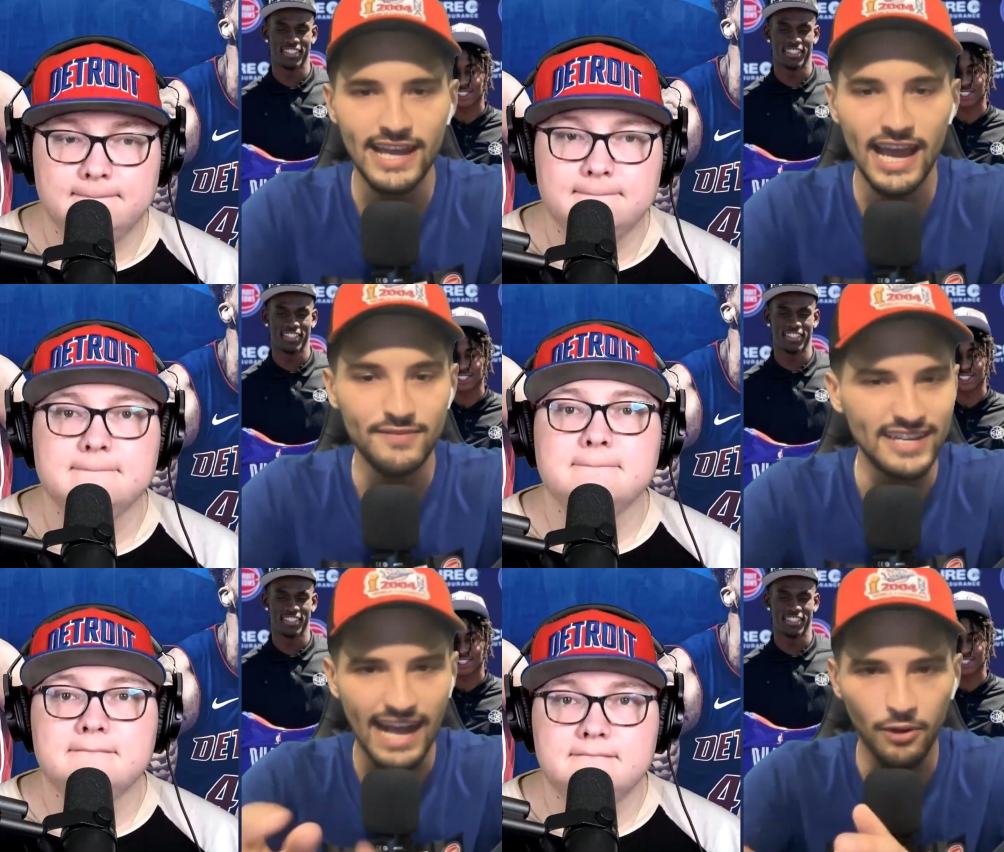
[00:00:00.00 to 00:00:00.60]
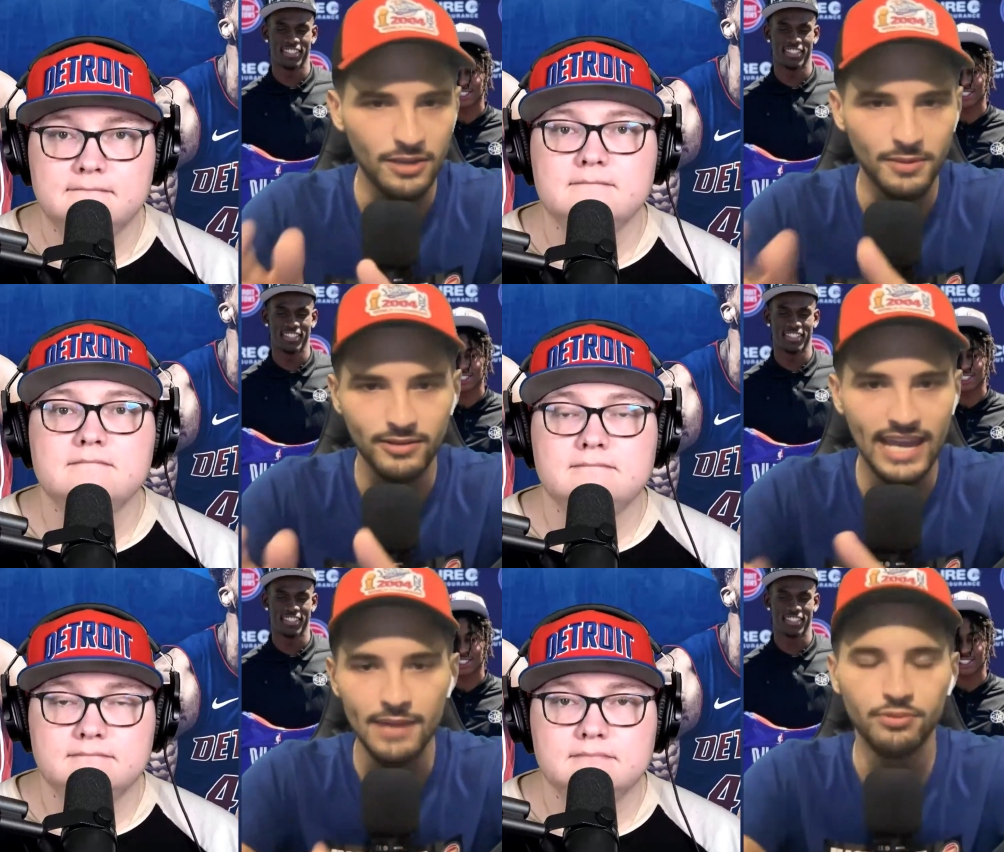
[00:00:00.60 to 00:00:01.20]
Speaker 1: Ivey and how him and
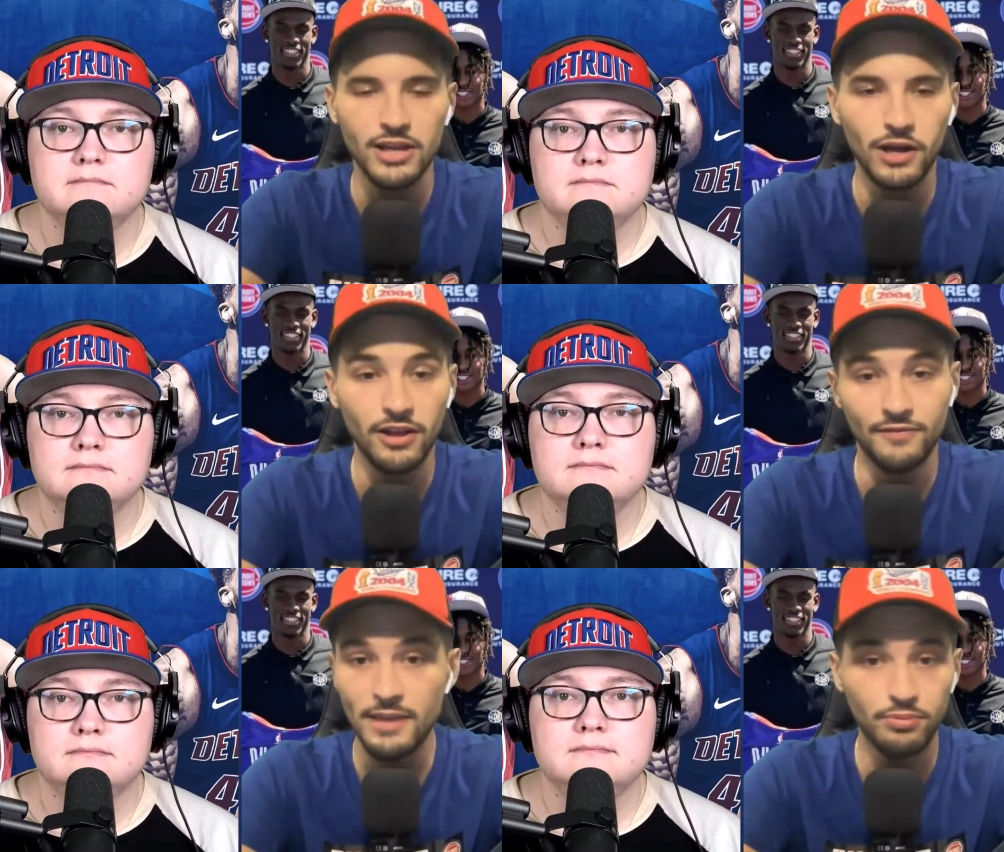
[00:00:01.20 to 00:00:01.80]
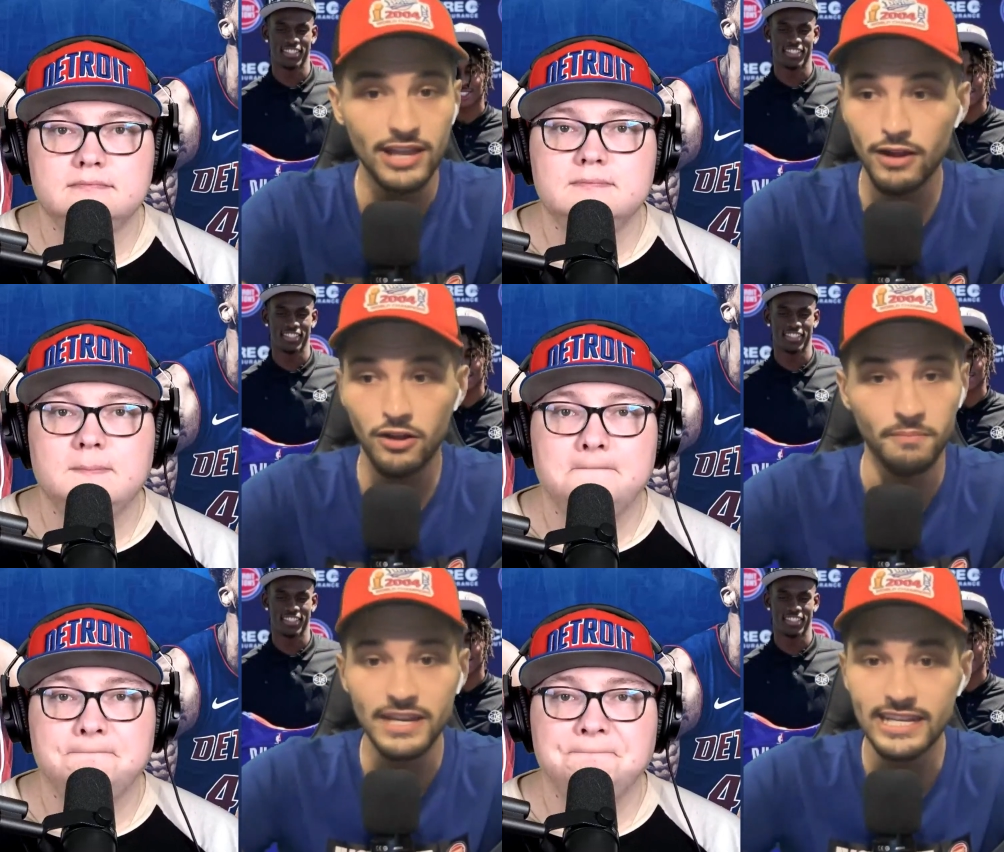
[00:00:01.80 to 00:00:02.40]
Cade play well. If they play well
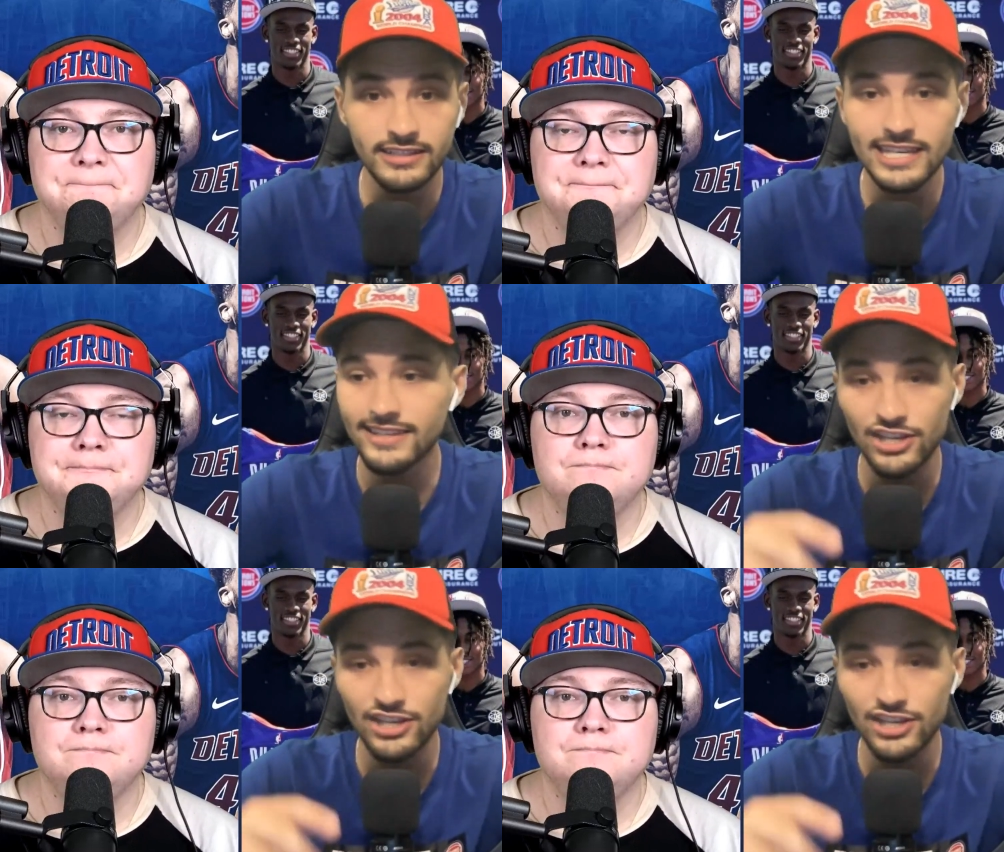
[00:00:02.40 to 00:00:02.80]
immediately and